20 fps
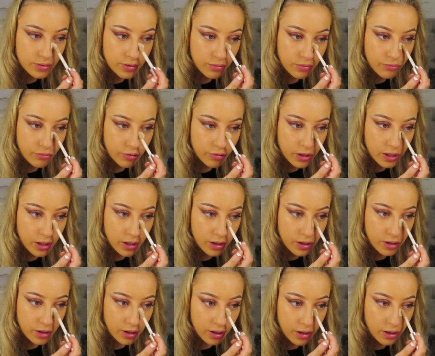so I'm really
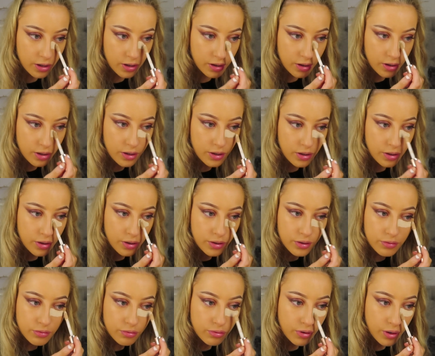gonna
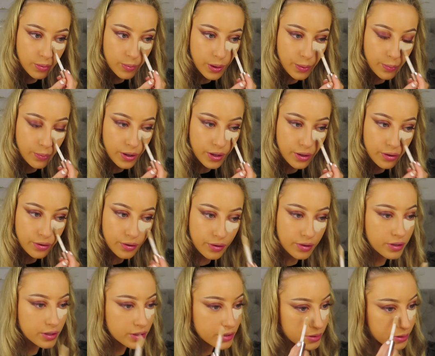try and make mine
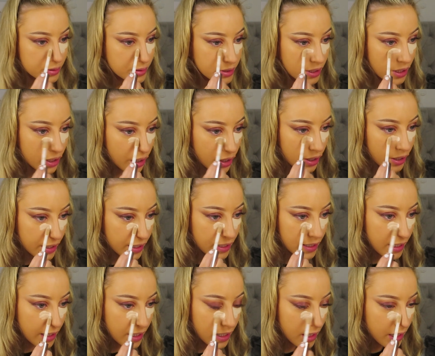look
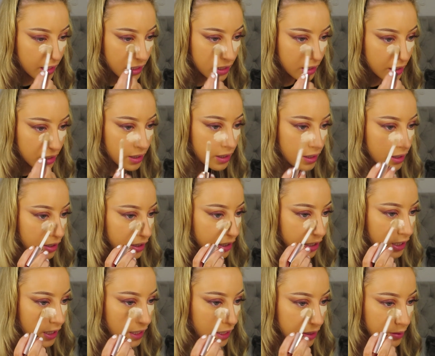tiny.
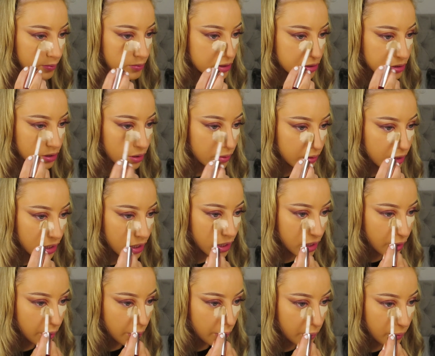Again, I'm just going
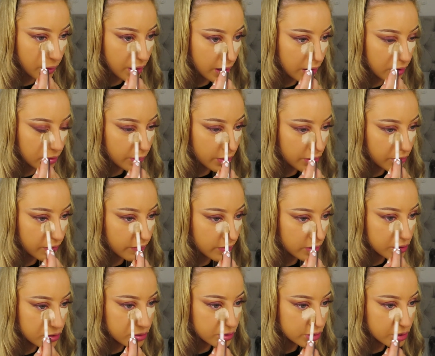in with my
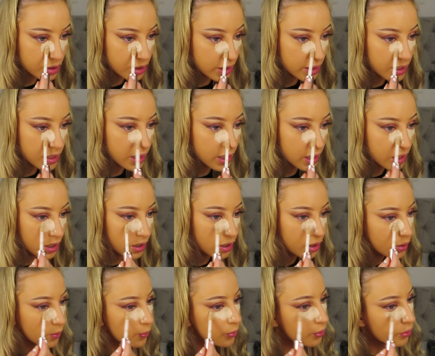Revolution
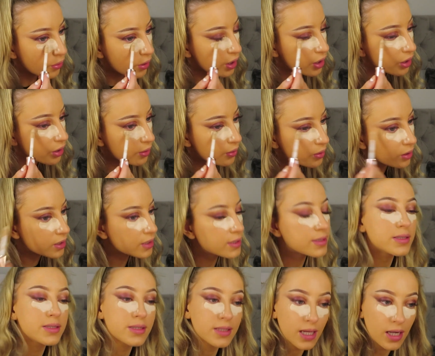Pro
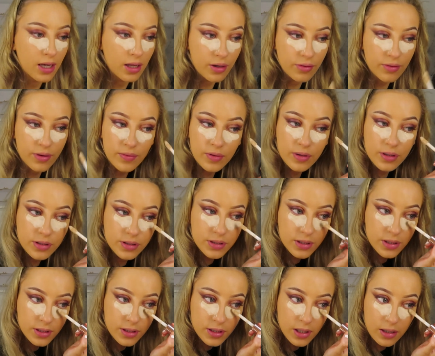Concealer.
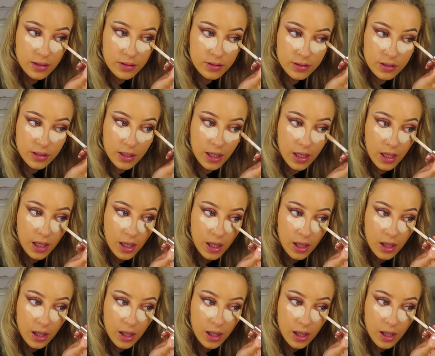Revolution is actually